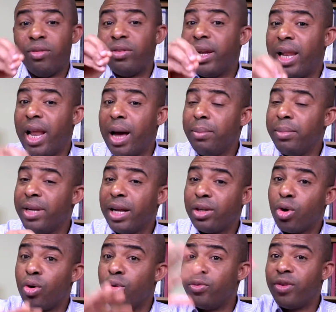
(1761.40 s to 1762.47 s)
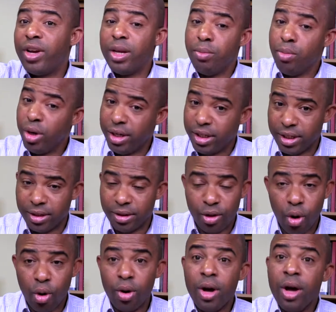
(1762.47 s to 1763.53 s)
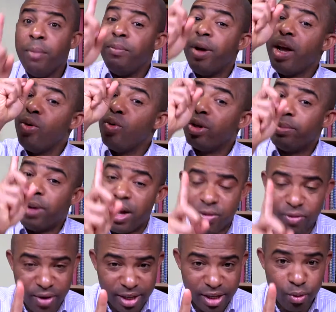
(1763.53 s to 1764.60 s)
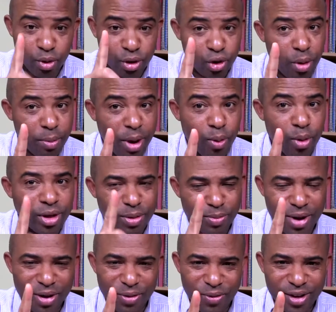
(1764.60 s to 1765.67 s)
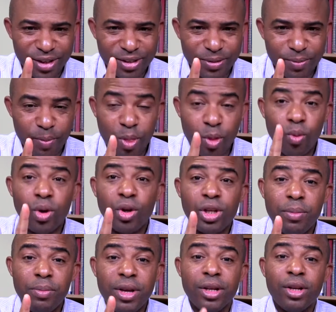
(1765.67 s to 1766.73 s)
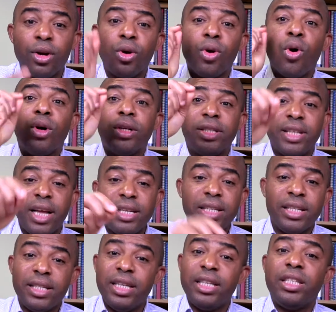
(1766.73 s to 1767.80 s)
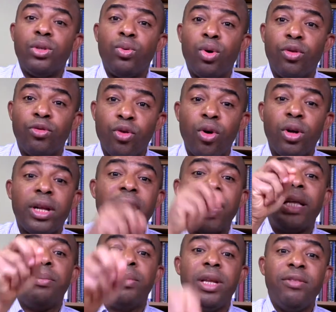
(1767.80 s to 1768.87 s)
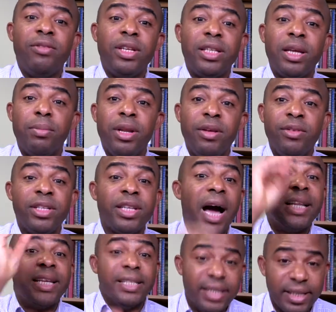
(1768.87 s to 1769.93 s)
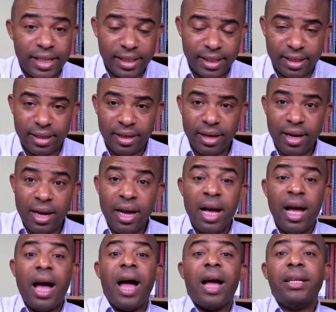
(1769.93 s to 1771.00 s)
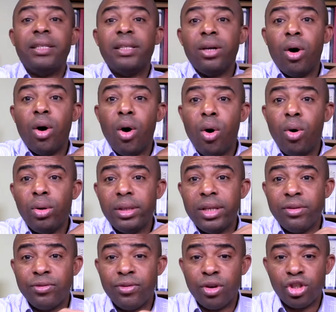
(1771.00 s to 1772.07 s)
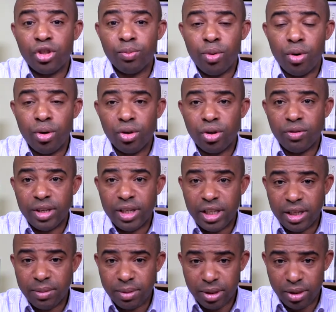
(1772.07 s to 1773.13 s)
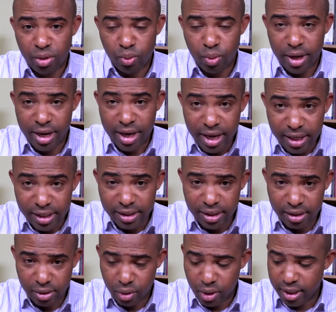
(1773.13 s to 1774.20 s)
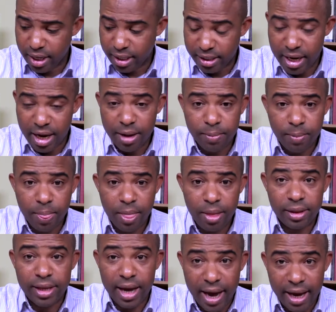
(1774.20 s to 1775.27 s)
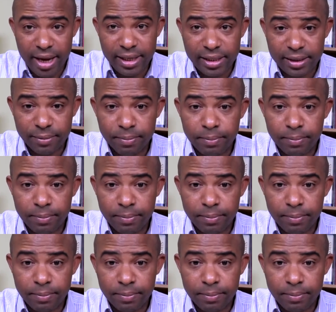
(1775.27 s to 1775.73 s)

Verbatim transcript: of the lamb that conferred immunity. No, but it was by faith. It was done by what? By faith. What does that mean? God said it. This is the word of God, and he believed it. They believed it, and they did it. And all the firstborns of the Egyptians were killed during that time, died,